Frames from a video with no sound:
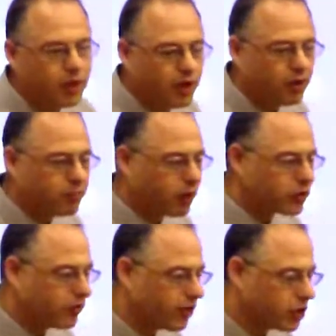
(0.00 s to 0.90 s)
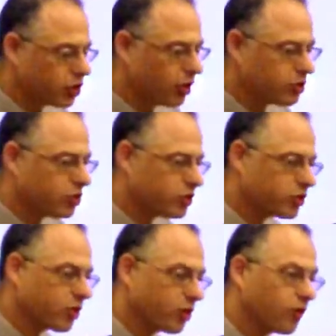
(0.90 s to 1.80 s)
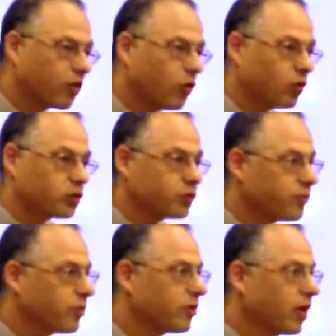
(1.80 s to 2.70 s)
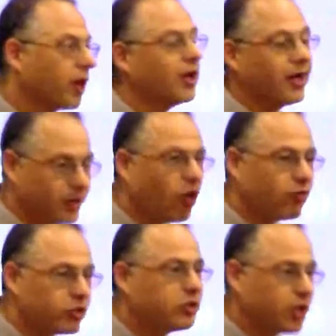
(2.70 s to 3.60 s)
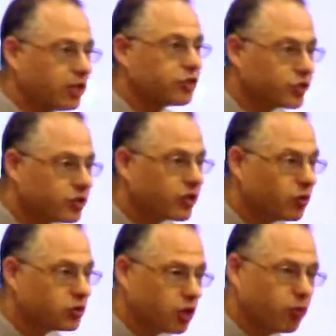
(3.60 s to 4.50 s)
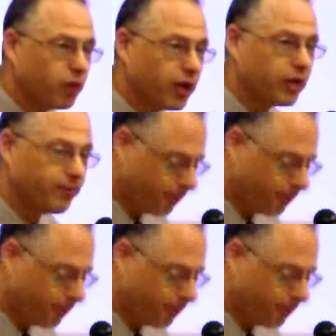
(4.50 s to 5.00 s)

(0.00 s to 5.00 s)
plantar fasciitis can cause, and often does, cause heel pain.